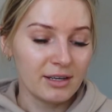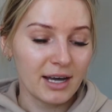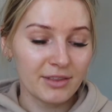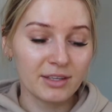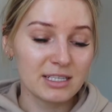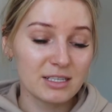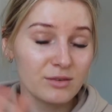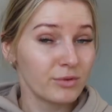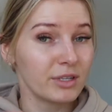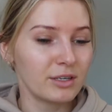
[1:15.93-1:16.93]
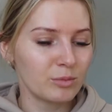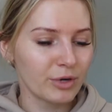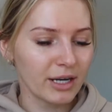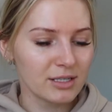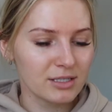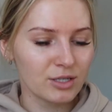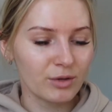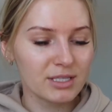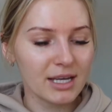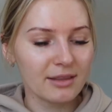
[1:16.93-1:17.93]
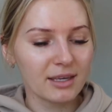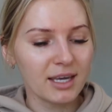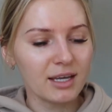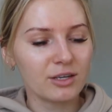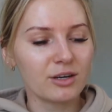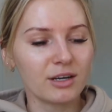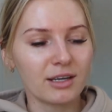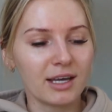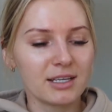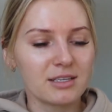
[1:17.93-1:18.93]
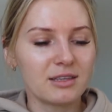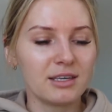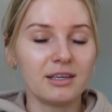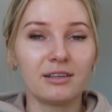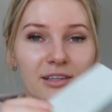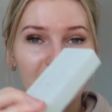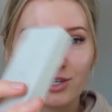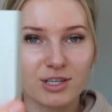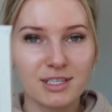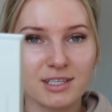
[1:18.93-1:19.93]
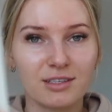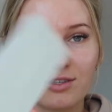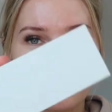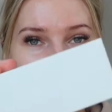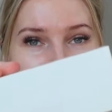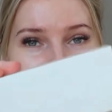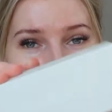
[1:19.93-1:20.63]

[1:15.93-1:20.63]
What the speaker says: I think this is a really good brand. So inside the kit, you're gonna get the lashes in this cute